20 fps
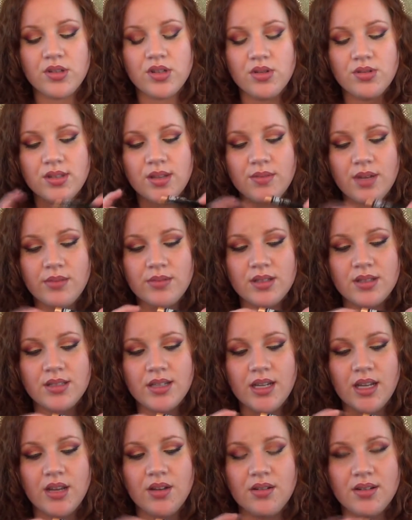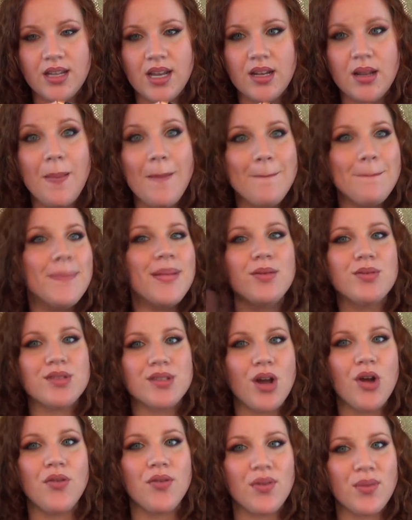So sometimes this did irritate it, but it
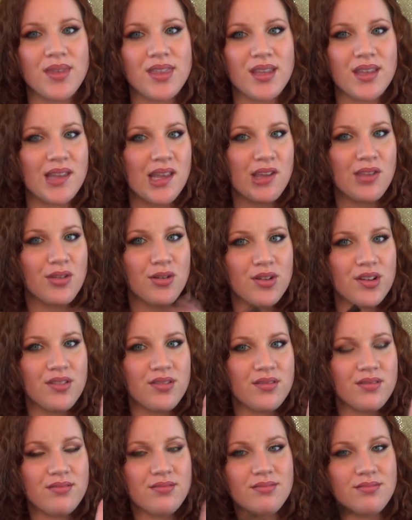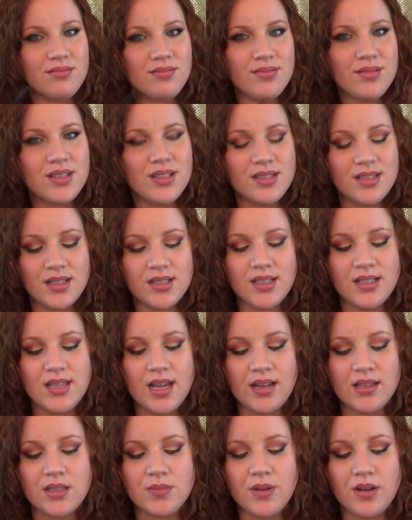was over within like 30 to 60 seconds.